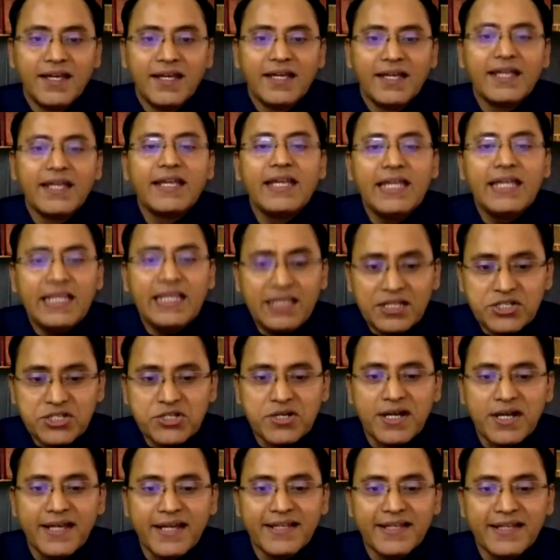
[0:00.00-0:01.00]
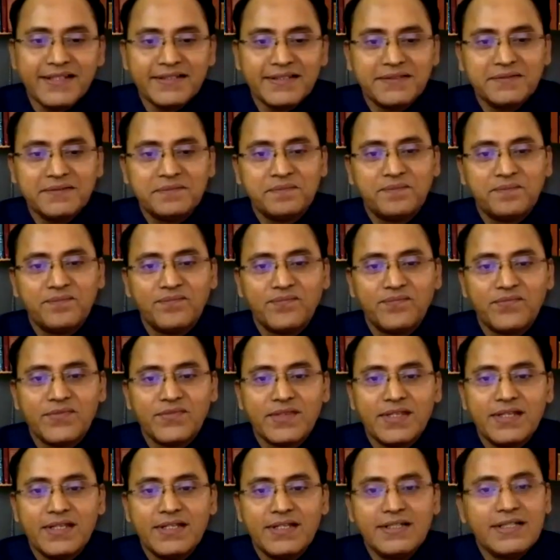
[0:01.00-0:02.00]
in the trial,
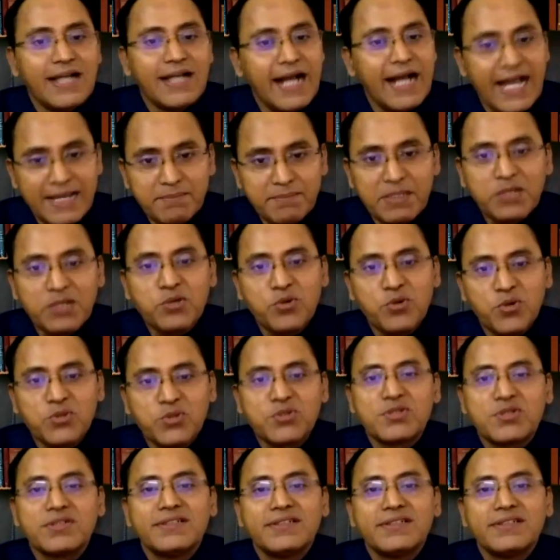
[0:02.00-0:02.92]
I may quote